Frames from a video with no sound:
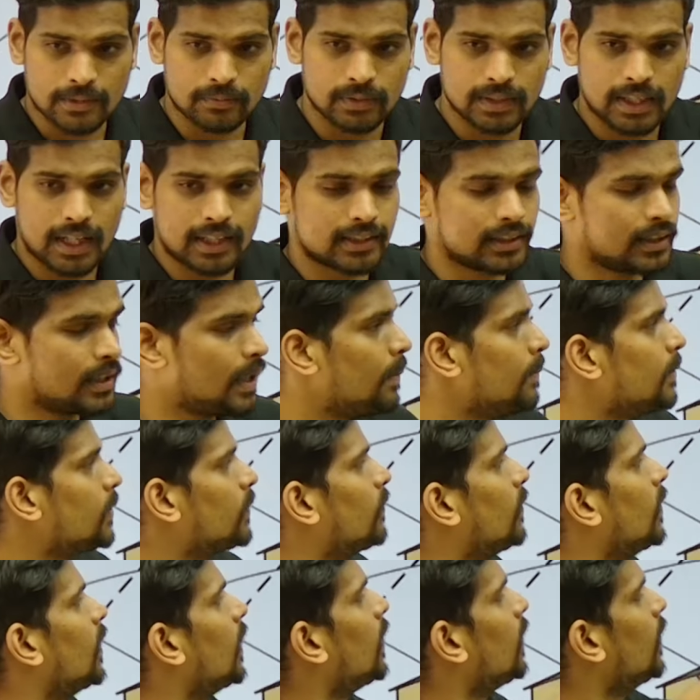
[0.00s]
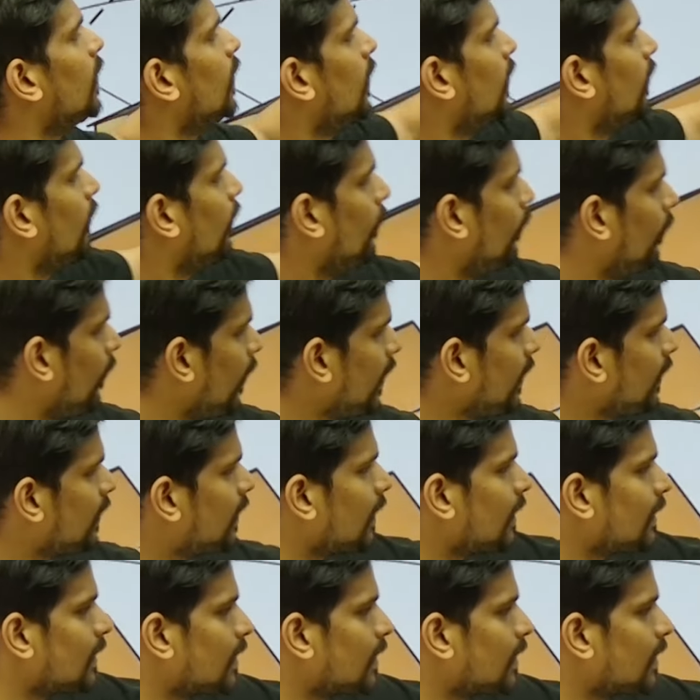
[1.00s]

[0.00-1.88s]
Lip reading: the northern hemisphere. Winter